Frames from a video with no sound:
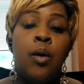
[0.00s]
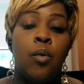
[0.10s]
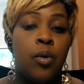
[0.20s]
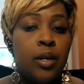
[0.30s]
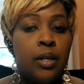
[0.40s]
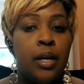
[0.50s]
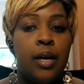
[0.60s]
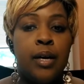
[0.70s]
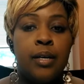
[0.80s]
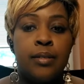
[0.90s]

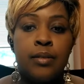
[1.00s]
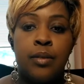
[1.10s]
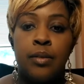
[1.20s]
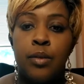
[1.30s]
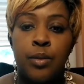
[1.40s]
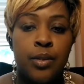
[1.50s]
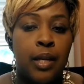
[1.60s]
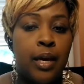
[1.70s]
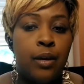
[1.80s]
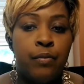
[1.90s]
Organize those
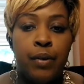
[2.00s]
cloud